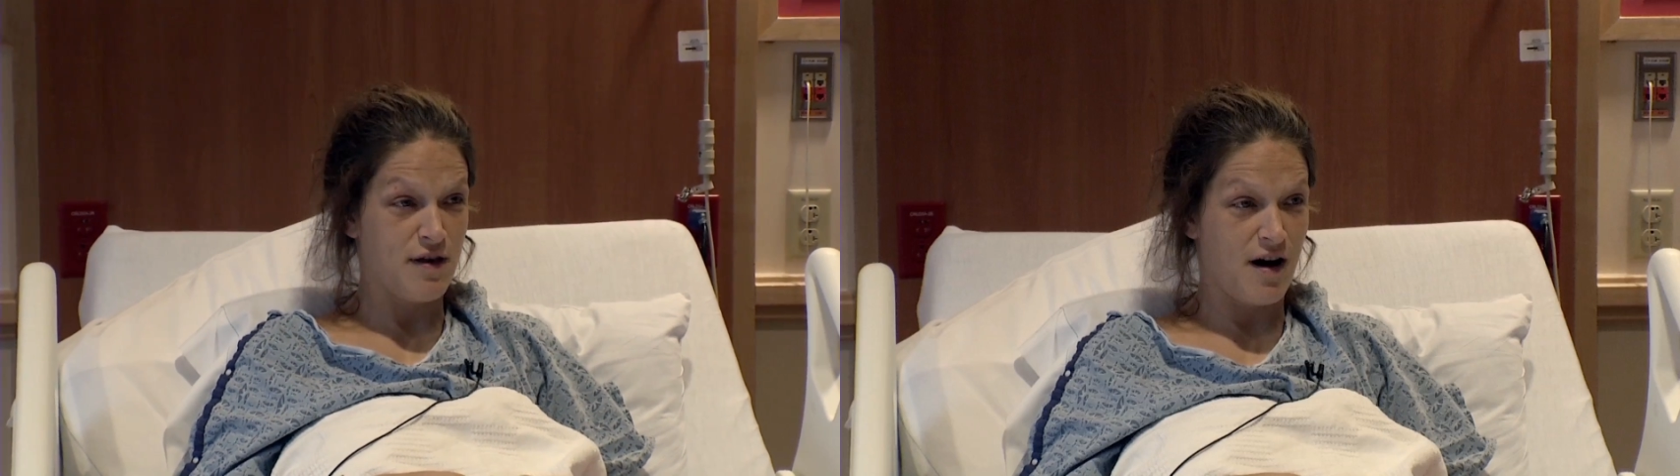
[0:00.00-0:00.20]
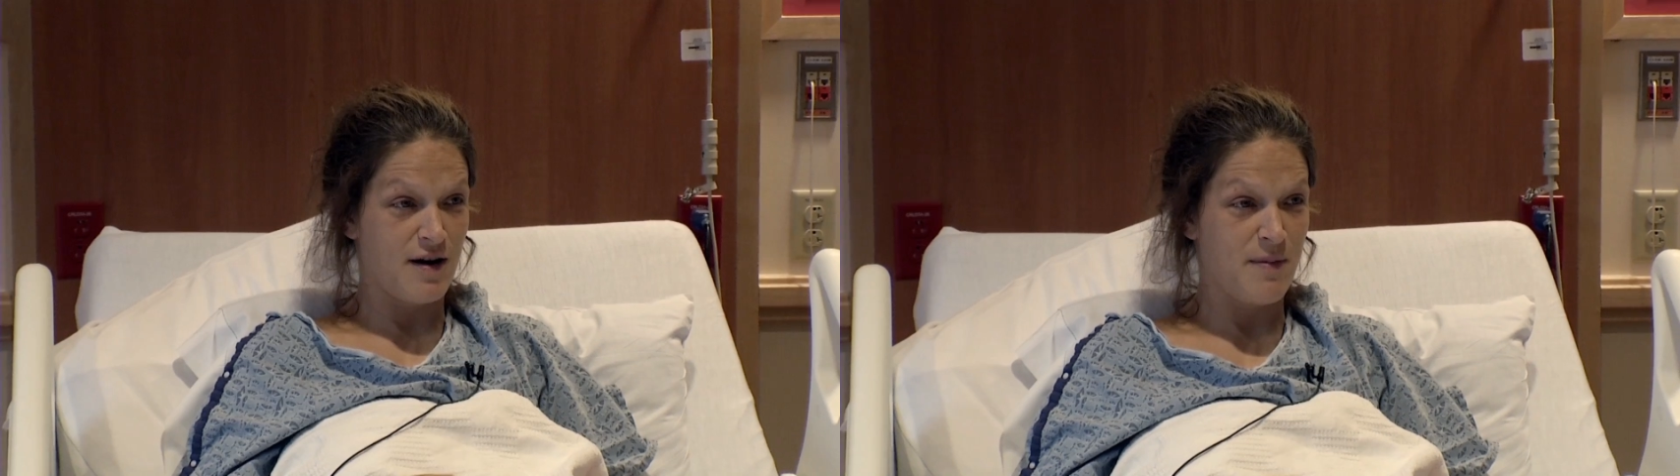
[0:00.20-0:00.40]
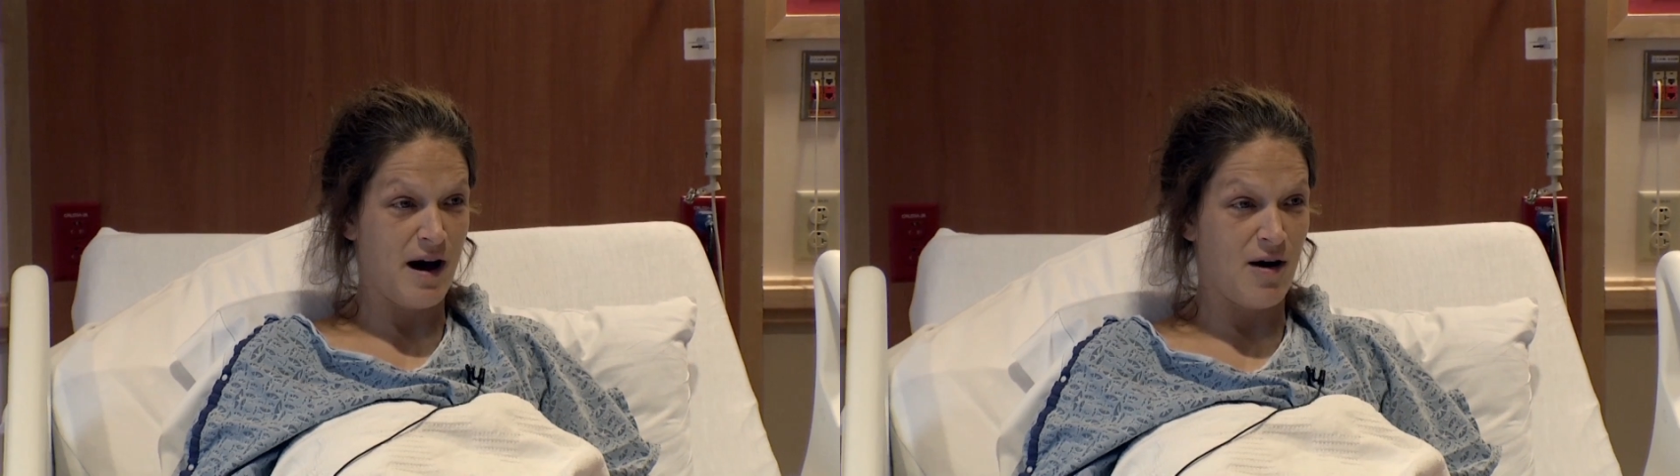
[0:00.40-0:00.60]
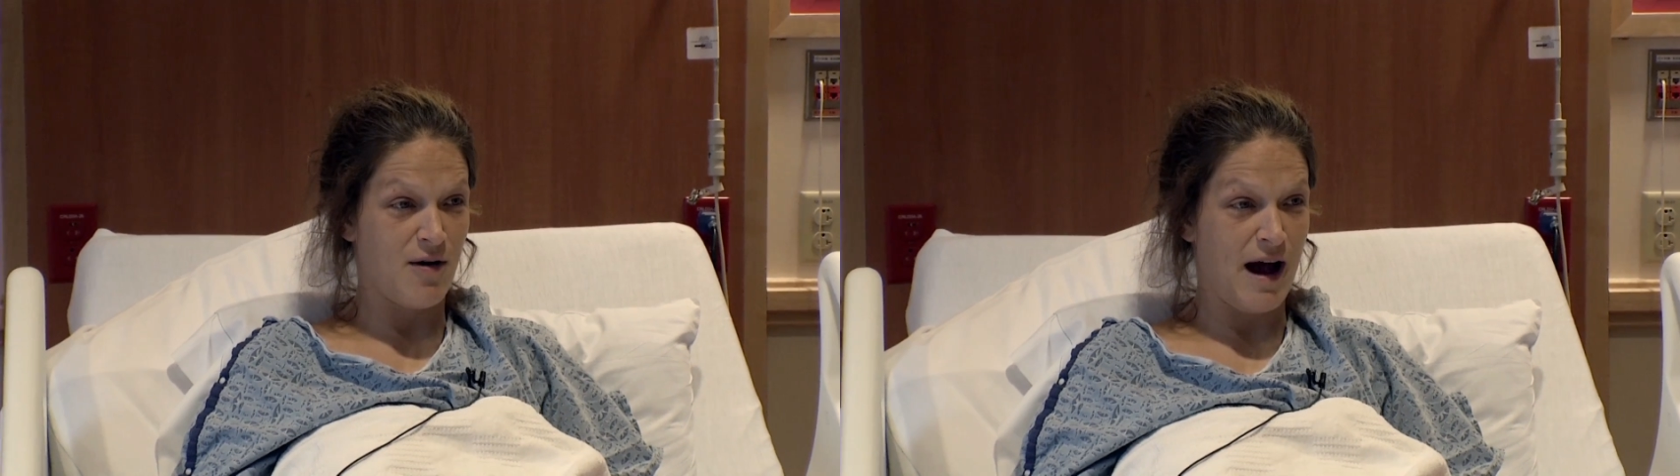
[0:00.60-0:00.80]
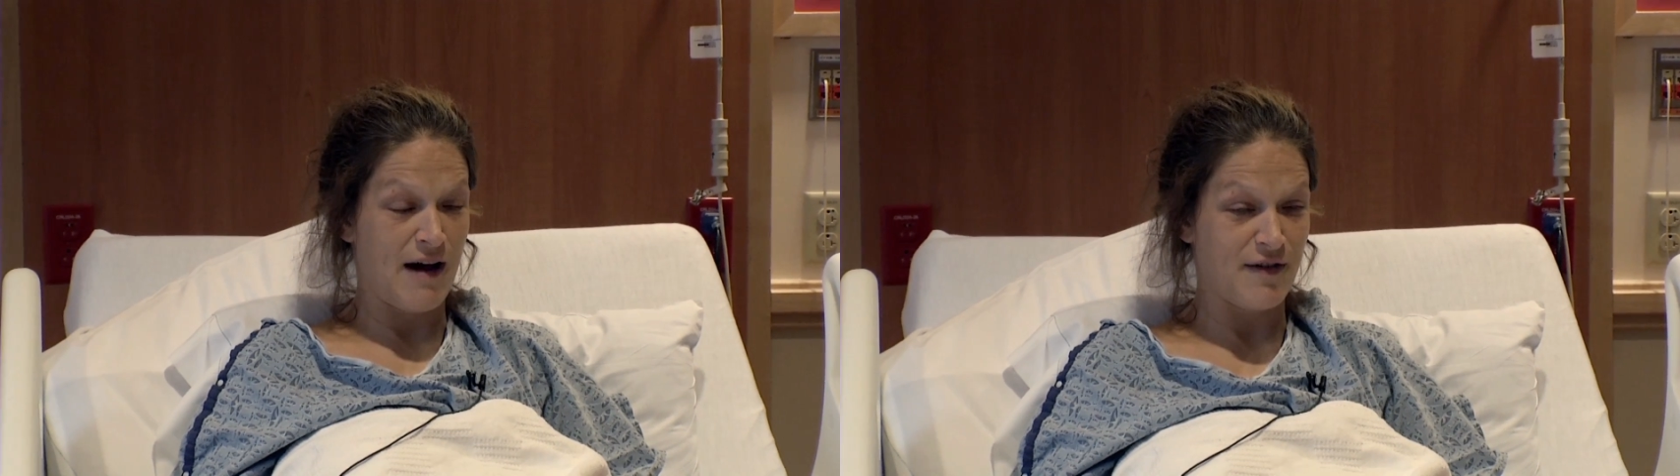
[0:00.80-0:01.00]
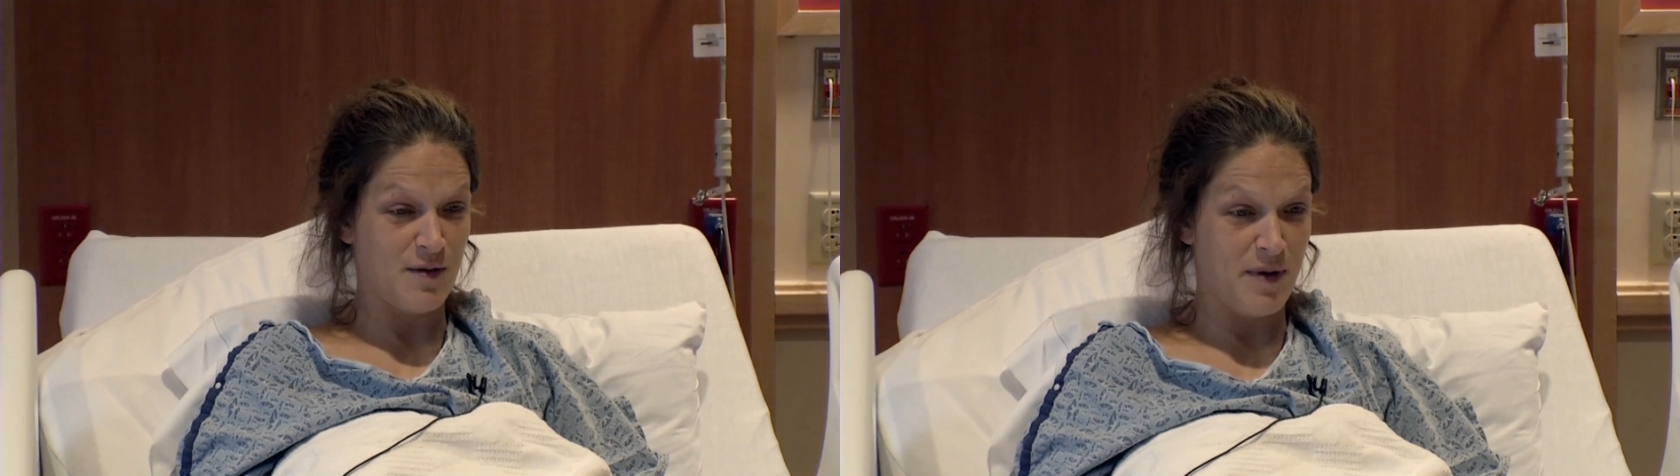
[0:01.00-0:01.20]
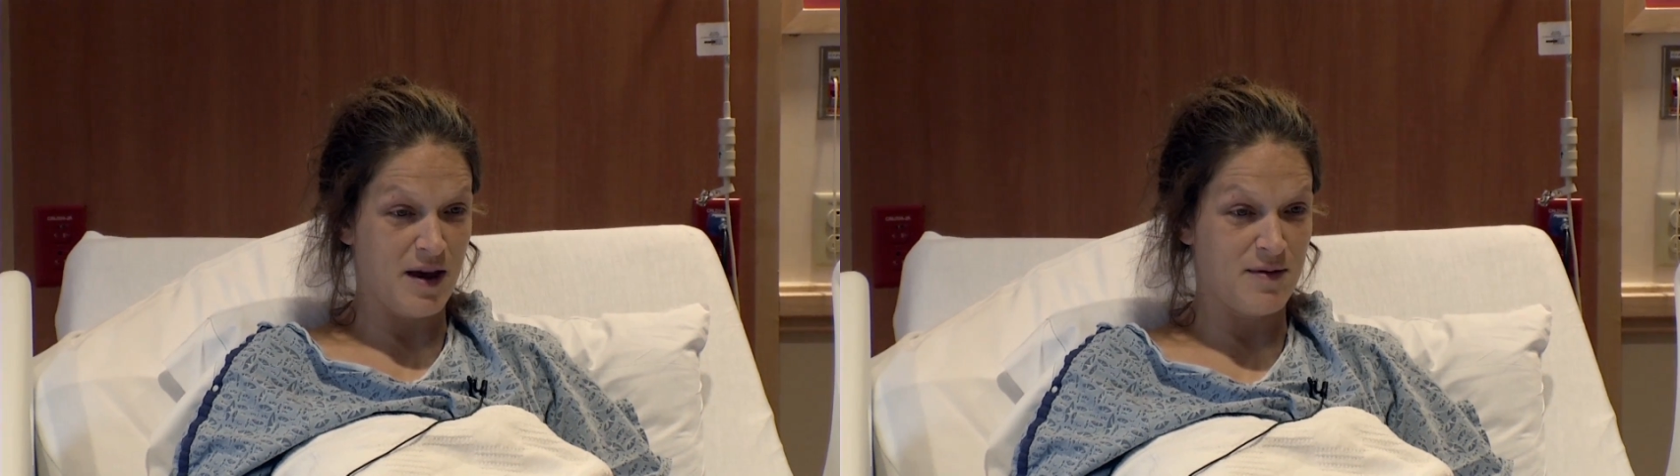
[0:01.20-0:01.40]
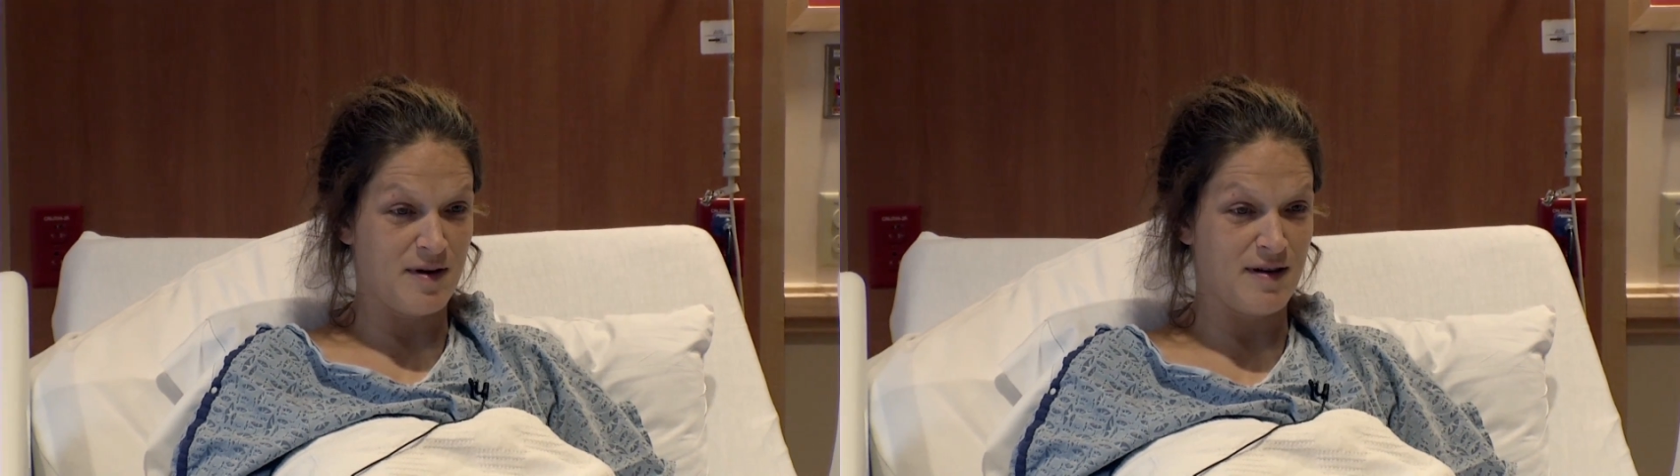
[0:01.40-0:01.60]
thought about having a
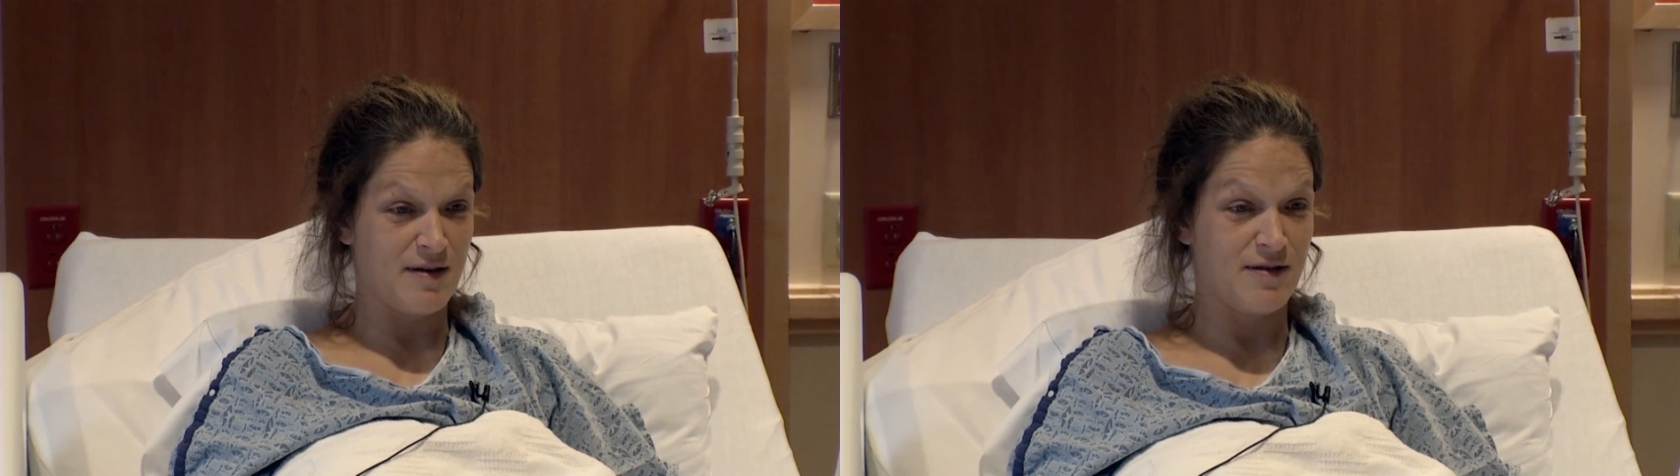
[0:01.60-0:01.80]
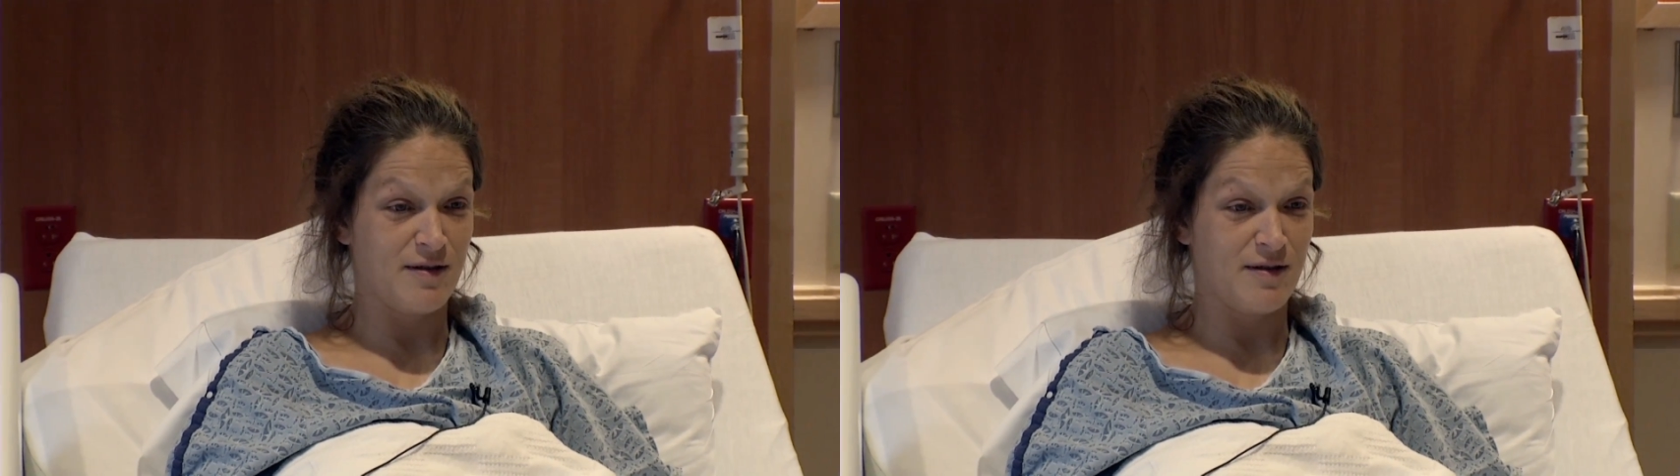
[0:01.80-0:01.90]
baby,